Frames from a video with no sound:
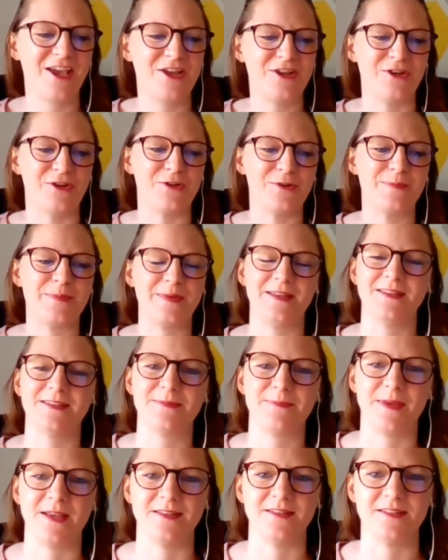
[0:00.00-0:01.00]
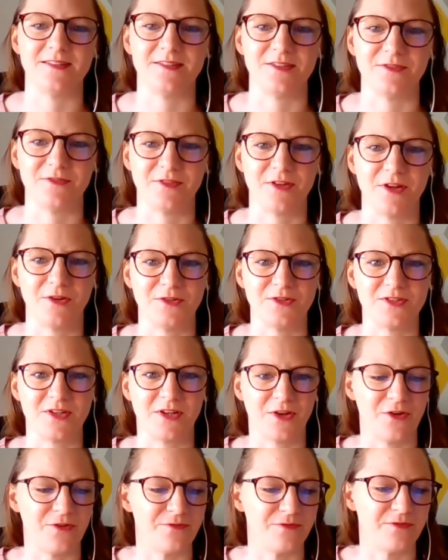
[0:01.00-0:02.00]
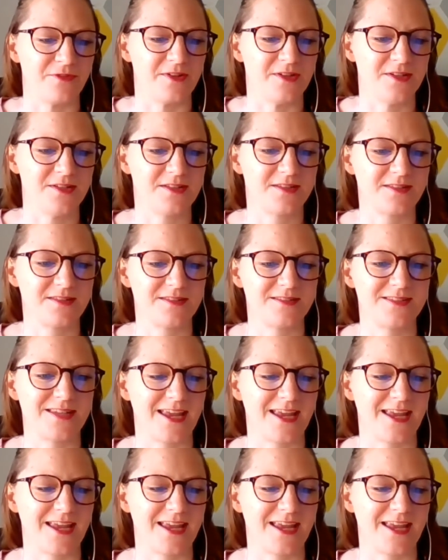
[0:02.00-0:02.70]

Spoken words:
European Spaces of Culture Conference,